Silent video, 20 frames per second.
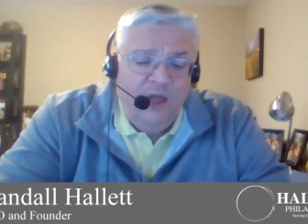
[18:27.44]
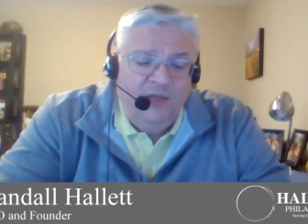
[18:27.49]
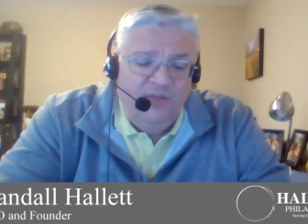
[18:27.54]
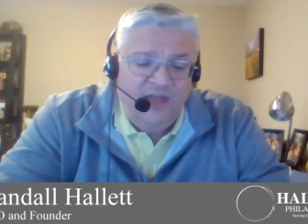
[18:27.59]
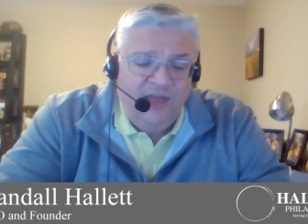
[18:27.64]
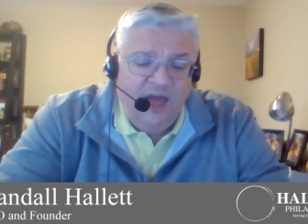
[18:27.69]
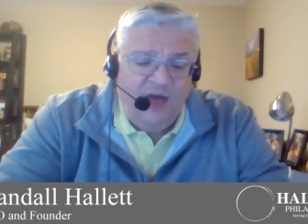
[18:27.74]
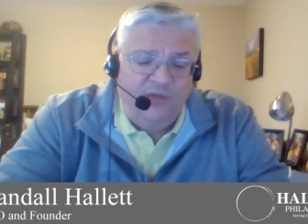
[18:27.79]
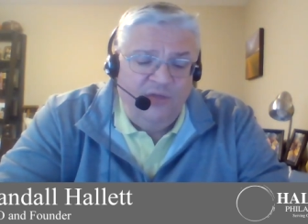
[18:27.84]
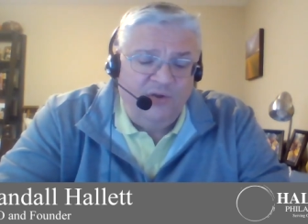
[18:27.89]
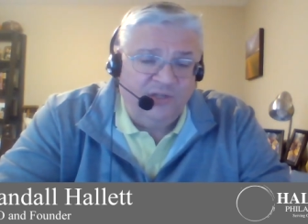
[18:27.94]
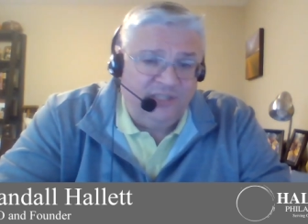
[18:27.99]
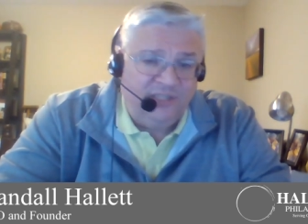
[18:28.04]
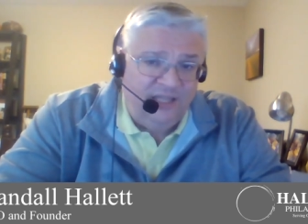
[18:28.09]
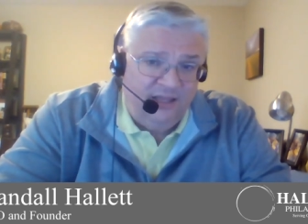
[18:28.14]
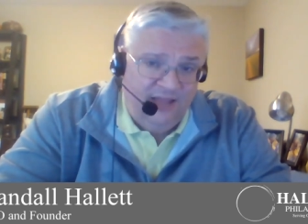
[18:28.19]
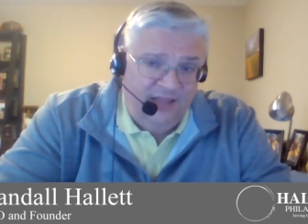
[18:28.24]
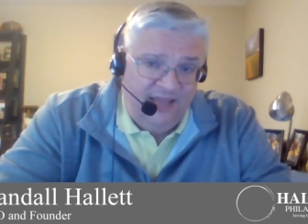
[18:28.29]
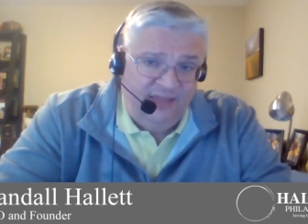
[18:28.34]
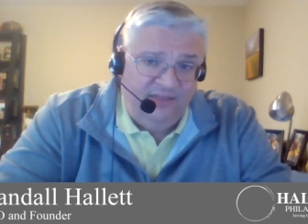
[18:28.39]
The other is
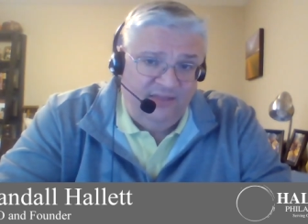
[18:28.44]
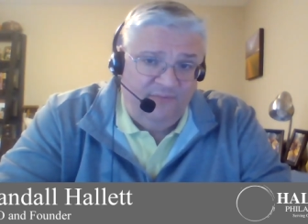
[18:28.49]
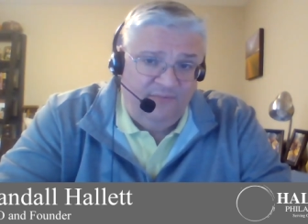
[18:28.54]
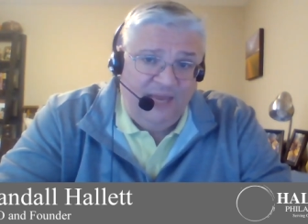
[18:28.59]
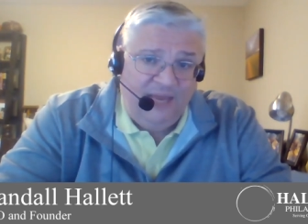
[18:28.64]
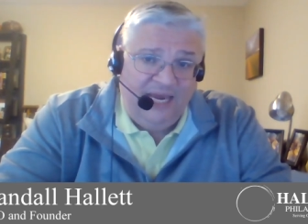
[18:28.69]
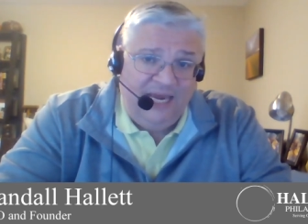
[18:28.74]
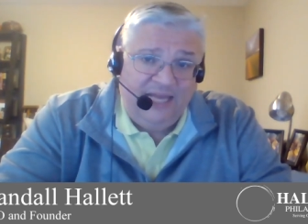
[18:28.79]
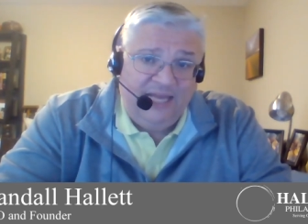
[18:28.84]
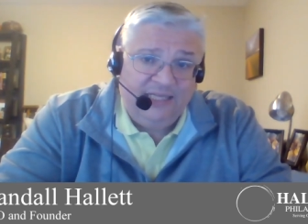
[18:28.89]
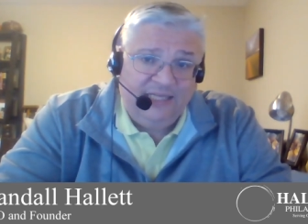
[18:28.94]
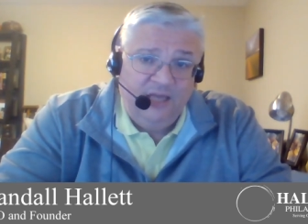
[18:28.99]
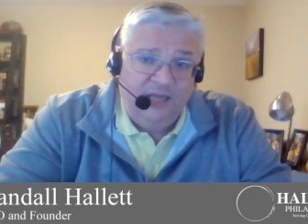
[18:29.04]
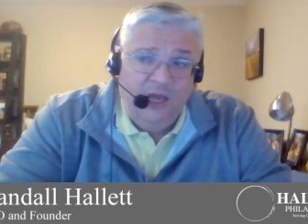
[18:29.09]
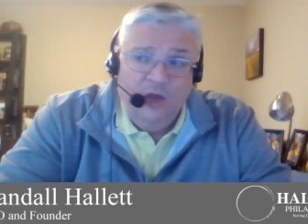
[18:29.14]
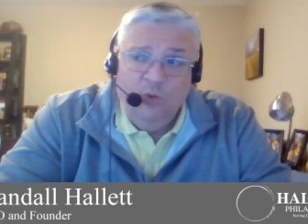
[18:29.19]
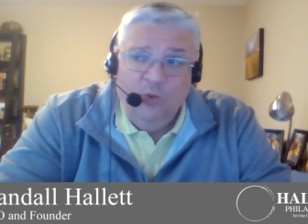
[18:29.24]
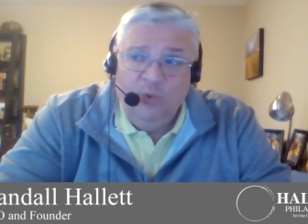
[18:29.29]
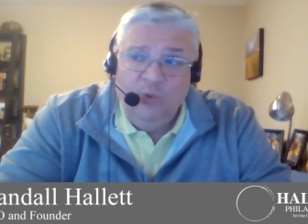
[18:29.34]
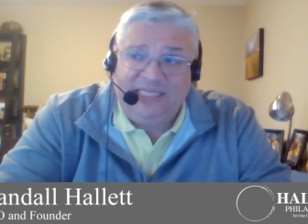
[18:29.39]
the length of meetings.
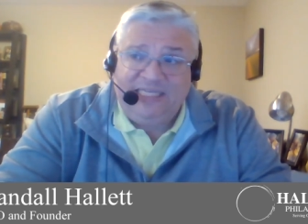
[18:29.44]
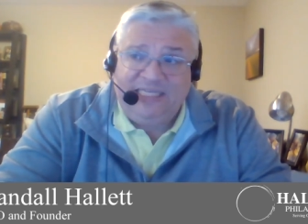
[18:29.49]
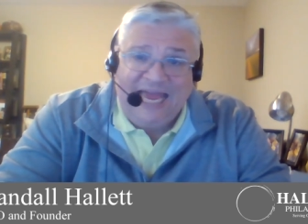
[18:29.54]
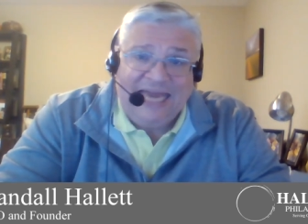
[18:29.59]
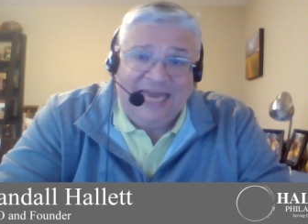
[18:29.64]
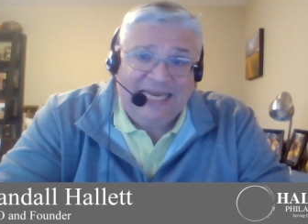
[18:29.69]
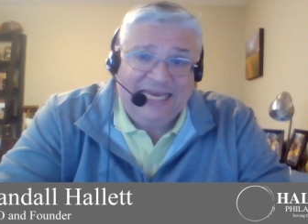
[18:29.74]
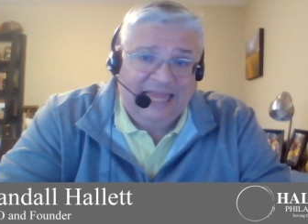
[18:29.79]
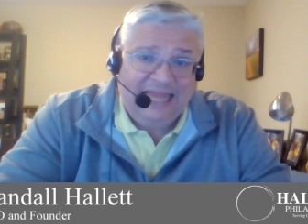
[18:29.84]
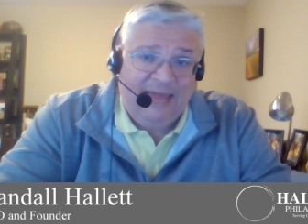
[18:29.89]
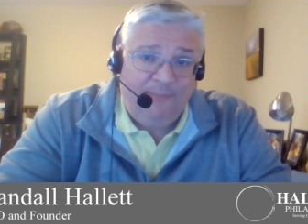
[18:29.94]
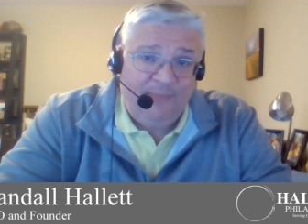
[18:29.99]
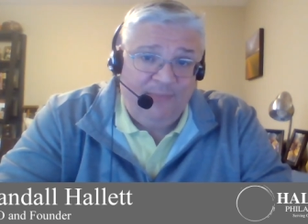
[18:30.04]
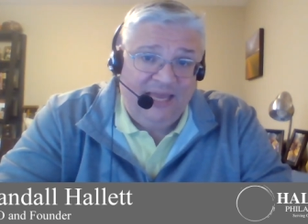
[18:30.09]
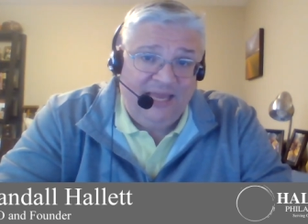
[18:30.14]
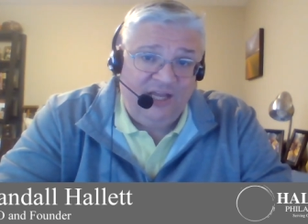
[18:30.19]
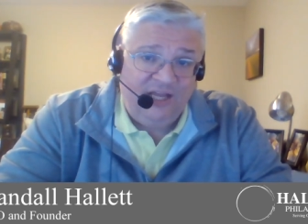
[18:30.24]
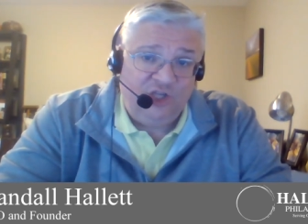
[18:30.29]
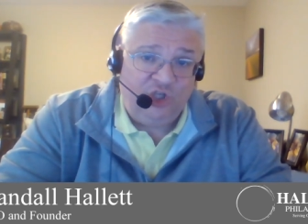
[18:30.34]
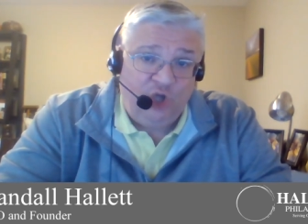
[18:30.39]
We tend to let
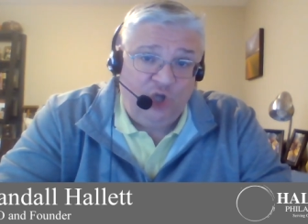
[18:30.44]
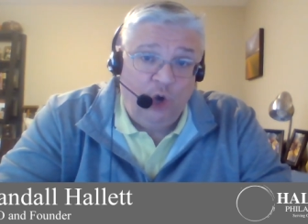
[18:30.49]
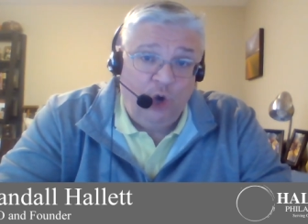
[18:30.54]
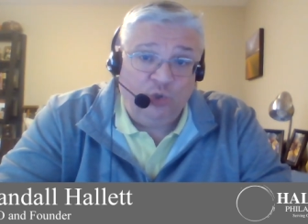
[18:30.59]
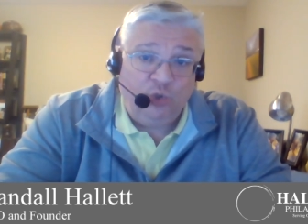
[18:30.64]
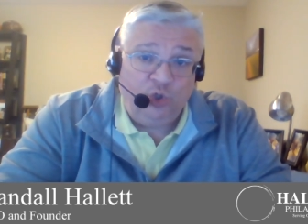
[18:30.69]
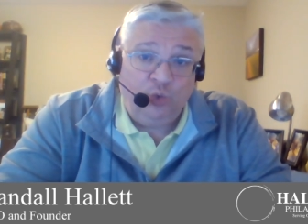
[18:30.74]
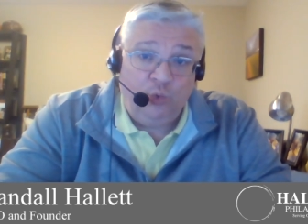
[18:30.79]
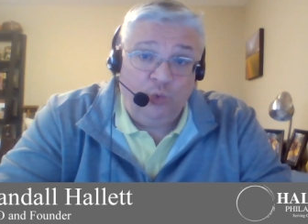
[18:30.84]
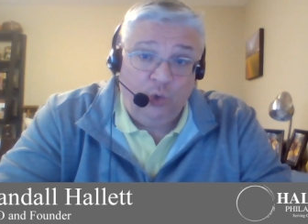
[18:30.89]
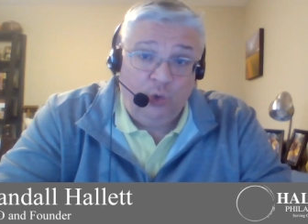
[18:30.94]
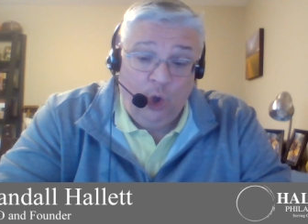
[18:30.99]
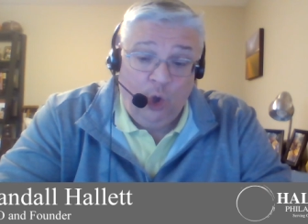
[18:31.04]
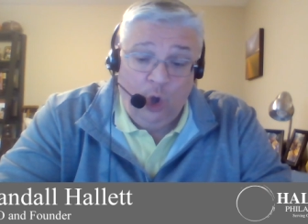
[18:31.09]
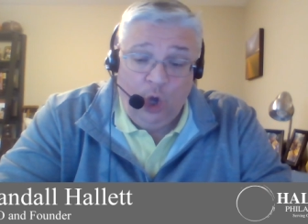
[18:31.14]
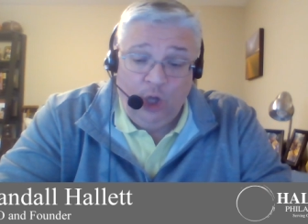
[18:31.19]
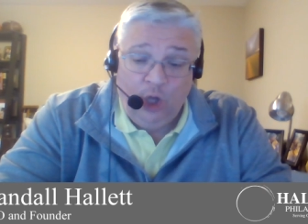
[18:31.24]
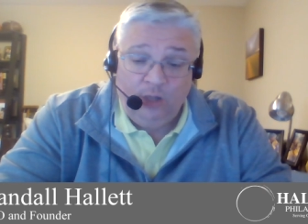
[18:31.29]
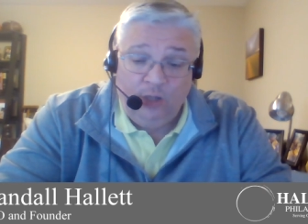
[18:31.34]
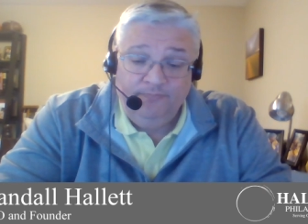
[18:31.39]
meetings go too
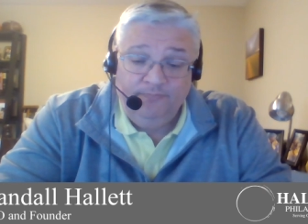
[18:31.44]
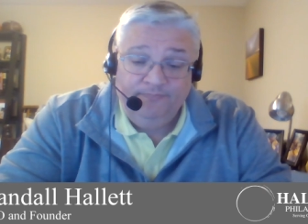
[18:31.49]
long.